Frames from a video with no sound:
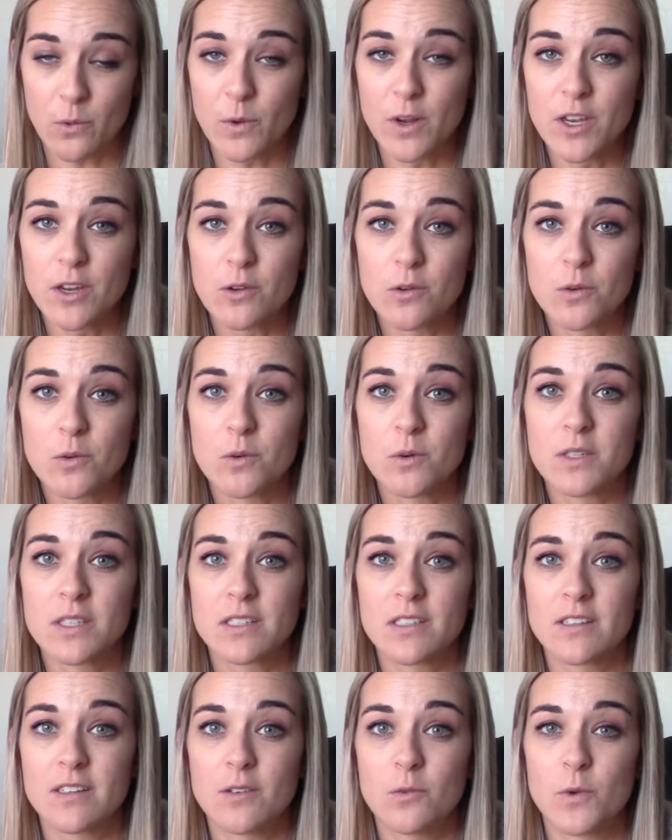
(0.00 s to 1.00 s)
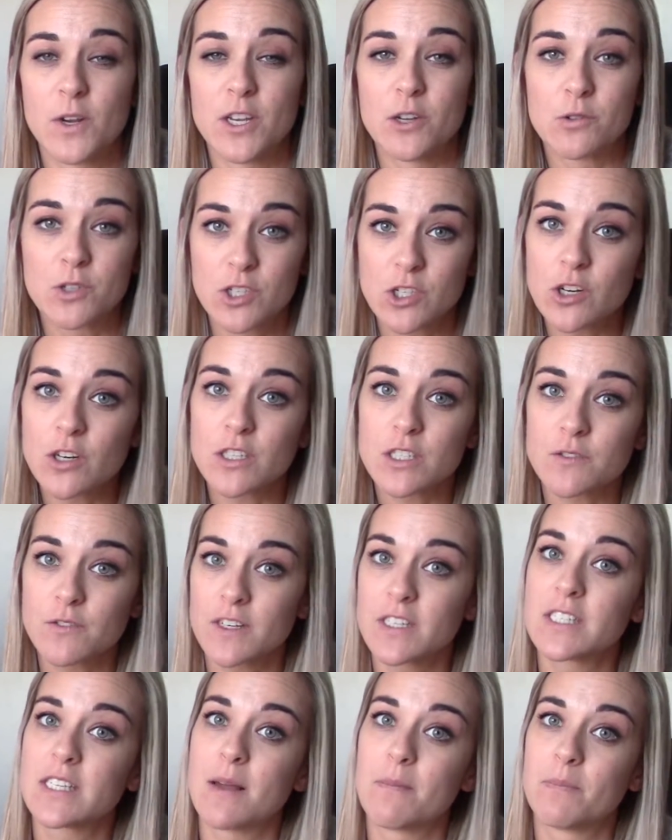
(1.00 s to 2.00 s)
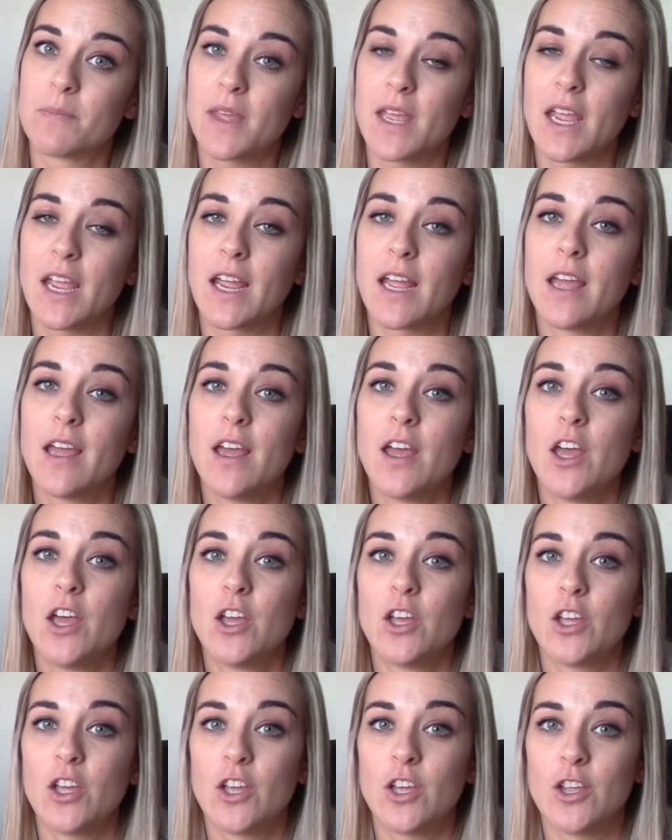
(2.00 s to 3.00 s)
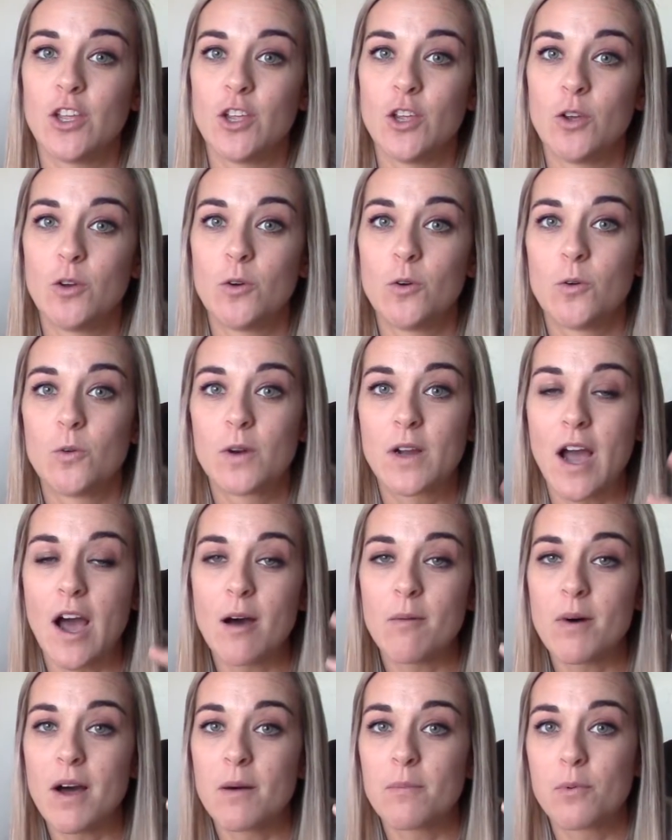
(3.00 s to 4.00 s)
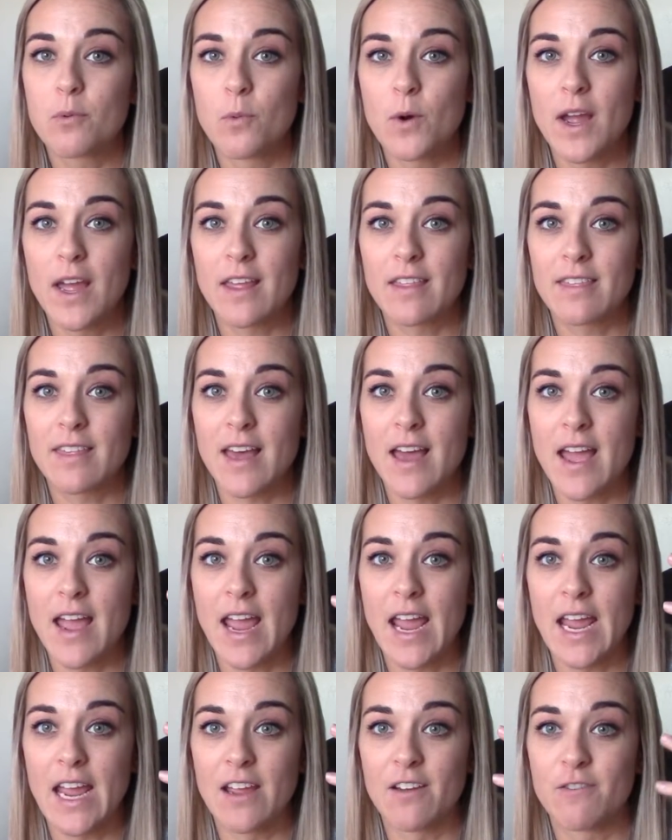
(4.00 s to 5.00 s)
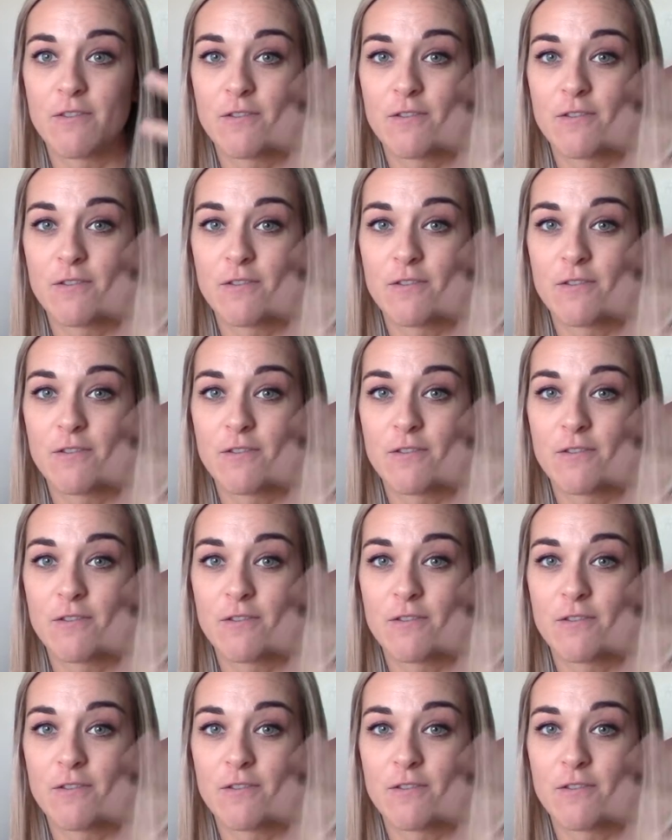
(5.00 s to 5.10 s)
When you, when you search for something, you come up with a